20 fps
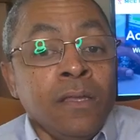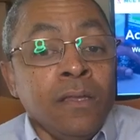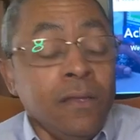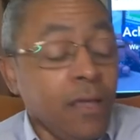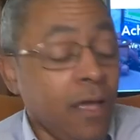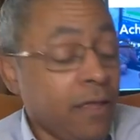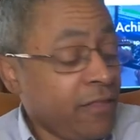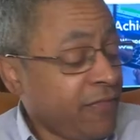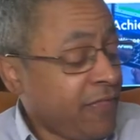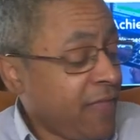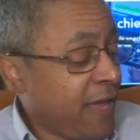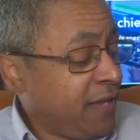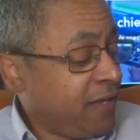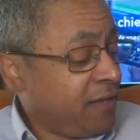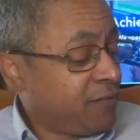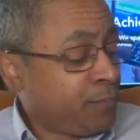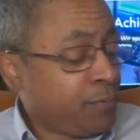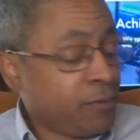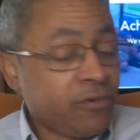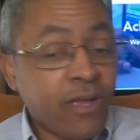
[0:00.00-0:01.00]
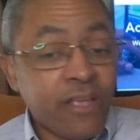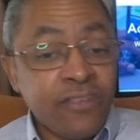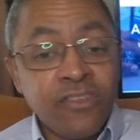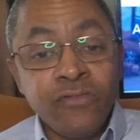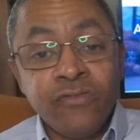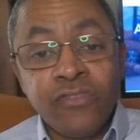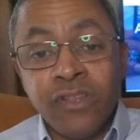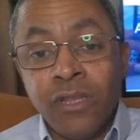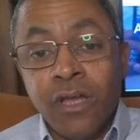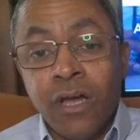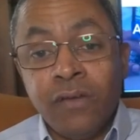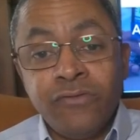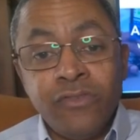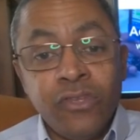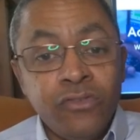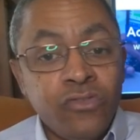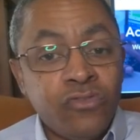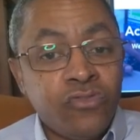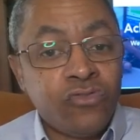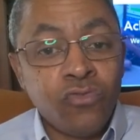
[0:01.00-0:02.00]
The other thing is progressives love to
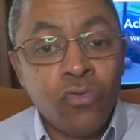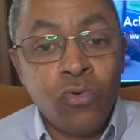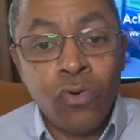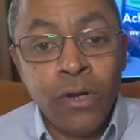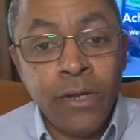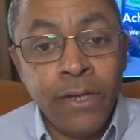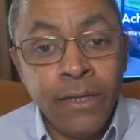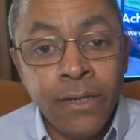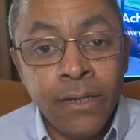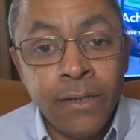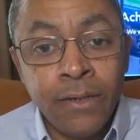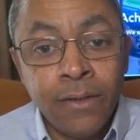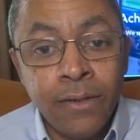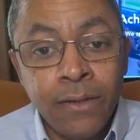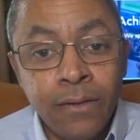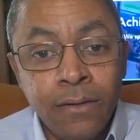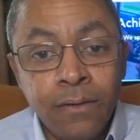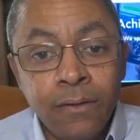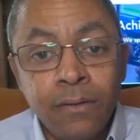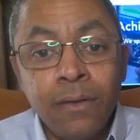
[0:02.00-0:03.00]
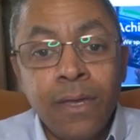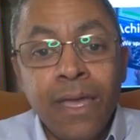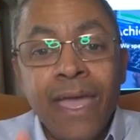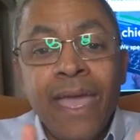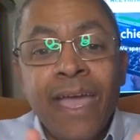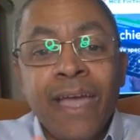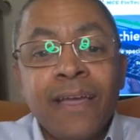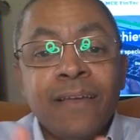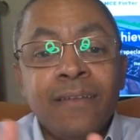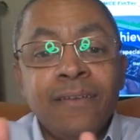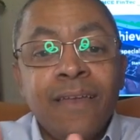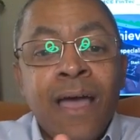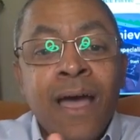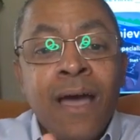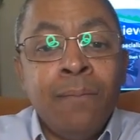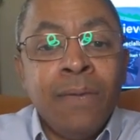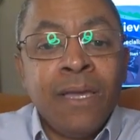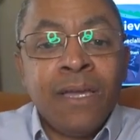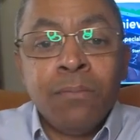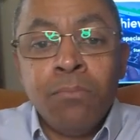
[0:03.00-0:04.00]
destroy
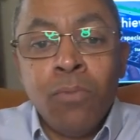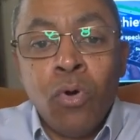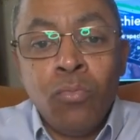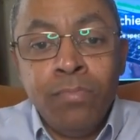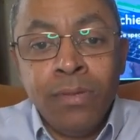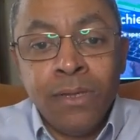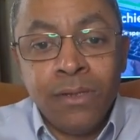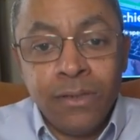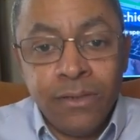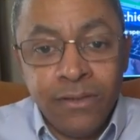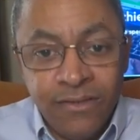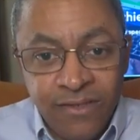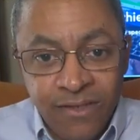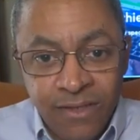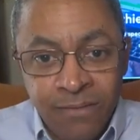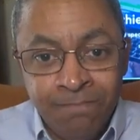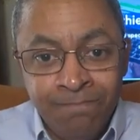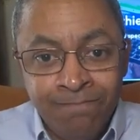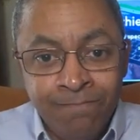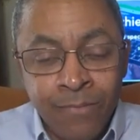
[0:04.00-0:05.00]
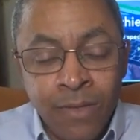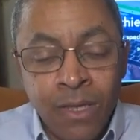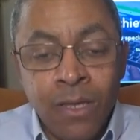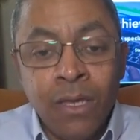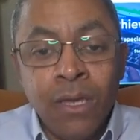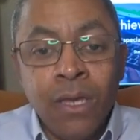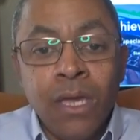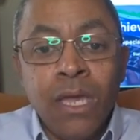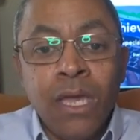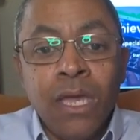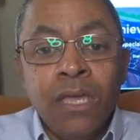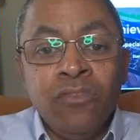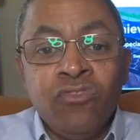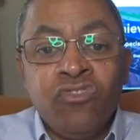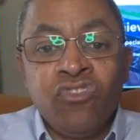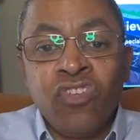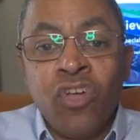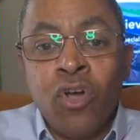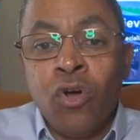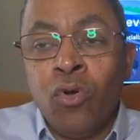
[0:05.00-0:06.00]
economic mobility. And
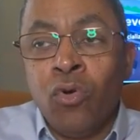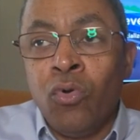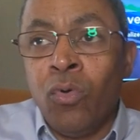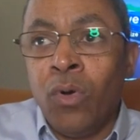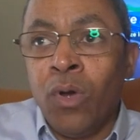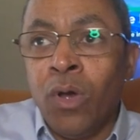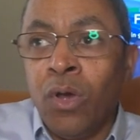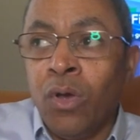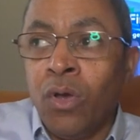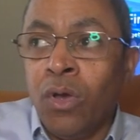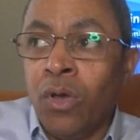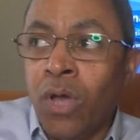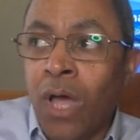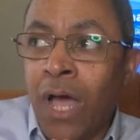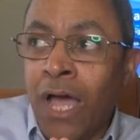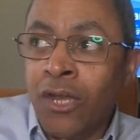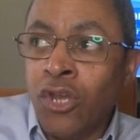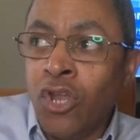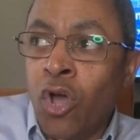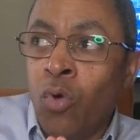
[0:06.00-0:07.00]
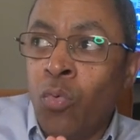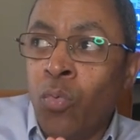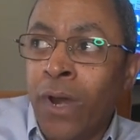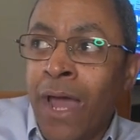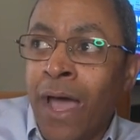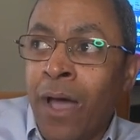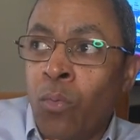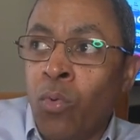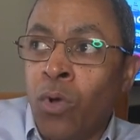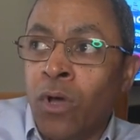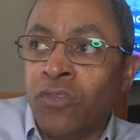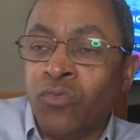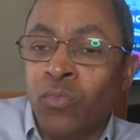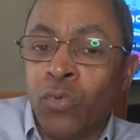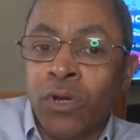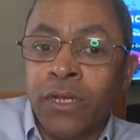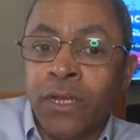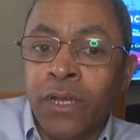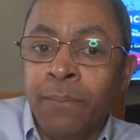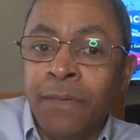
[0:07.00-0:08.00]
so I know when I was
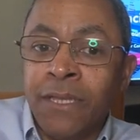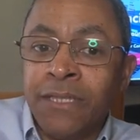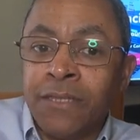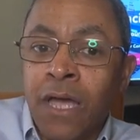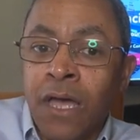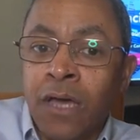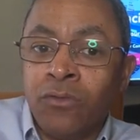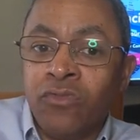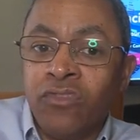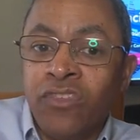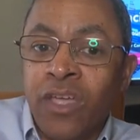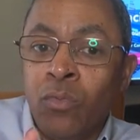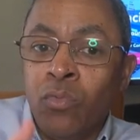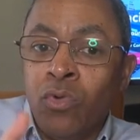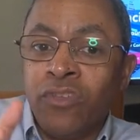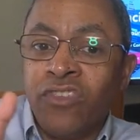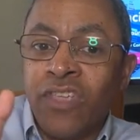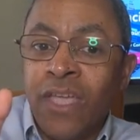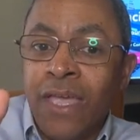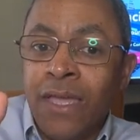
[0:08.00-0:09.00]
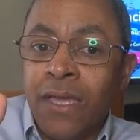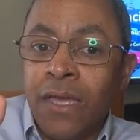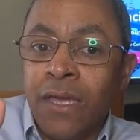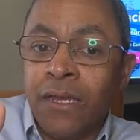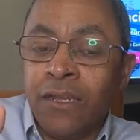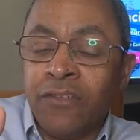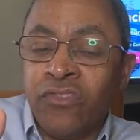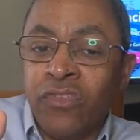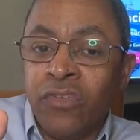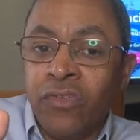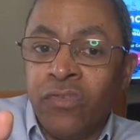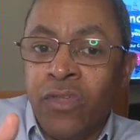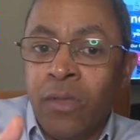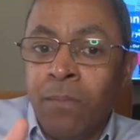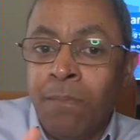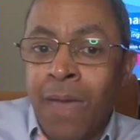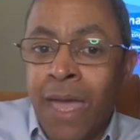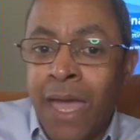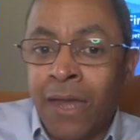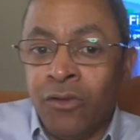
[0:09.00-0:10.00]
working at McDonald's, there was an
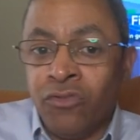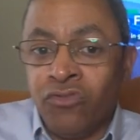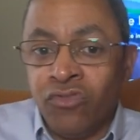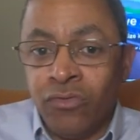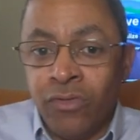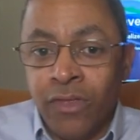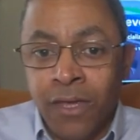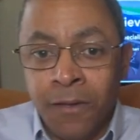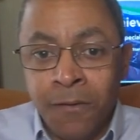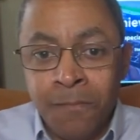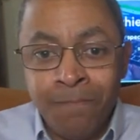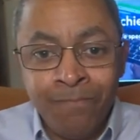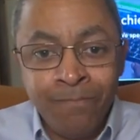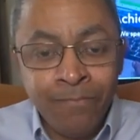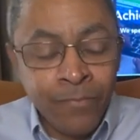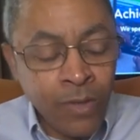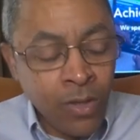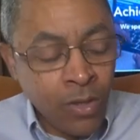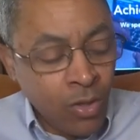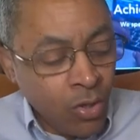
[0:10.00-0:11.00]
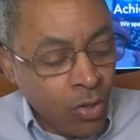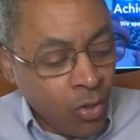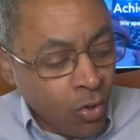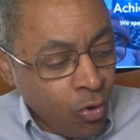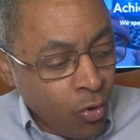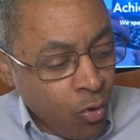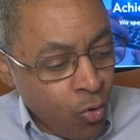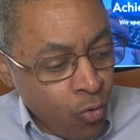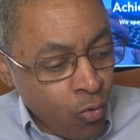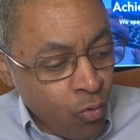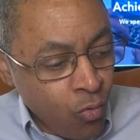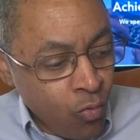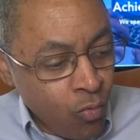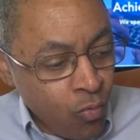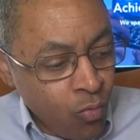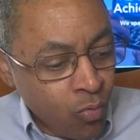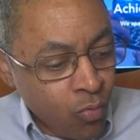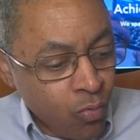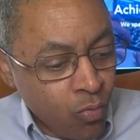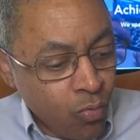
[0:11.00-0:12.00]
assistant manager there
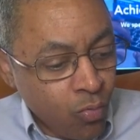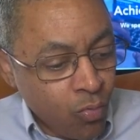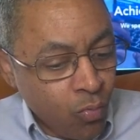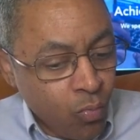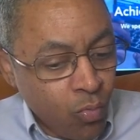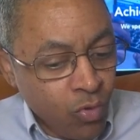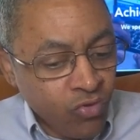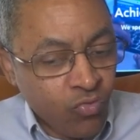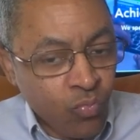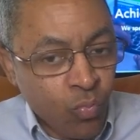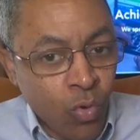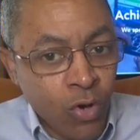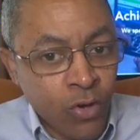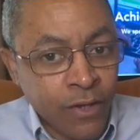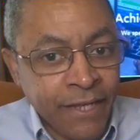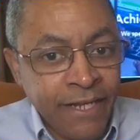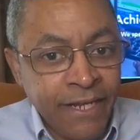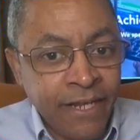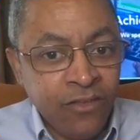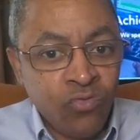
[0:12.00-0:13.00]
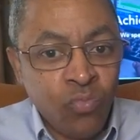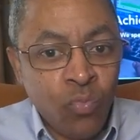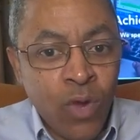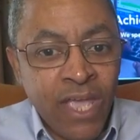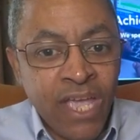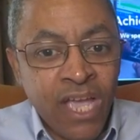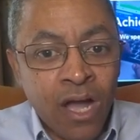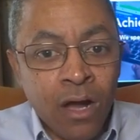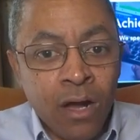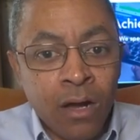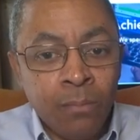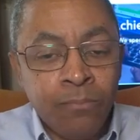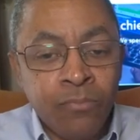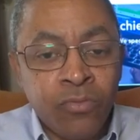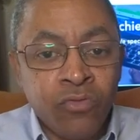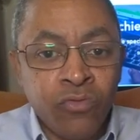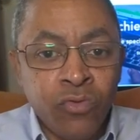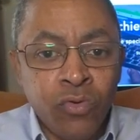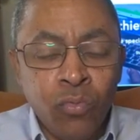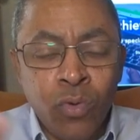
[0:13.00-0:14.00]
who was working his way up
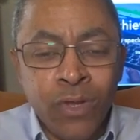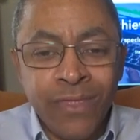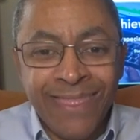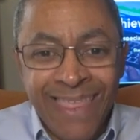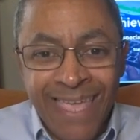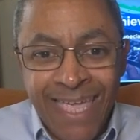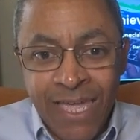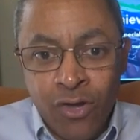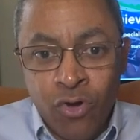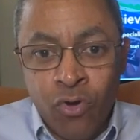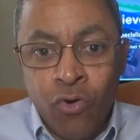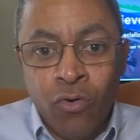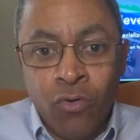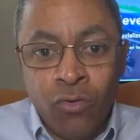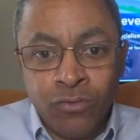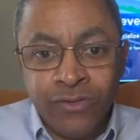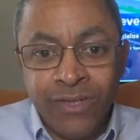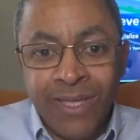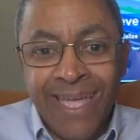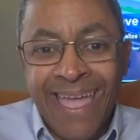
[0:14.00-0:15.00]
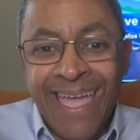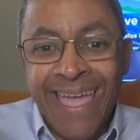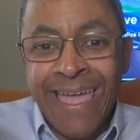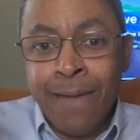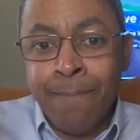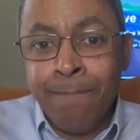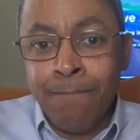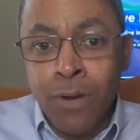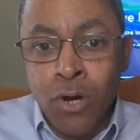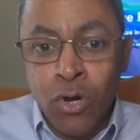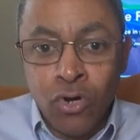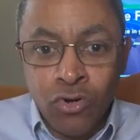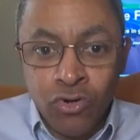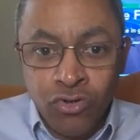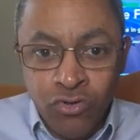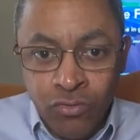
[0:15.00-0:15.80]
through what they called Hamburger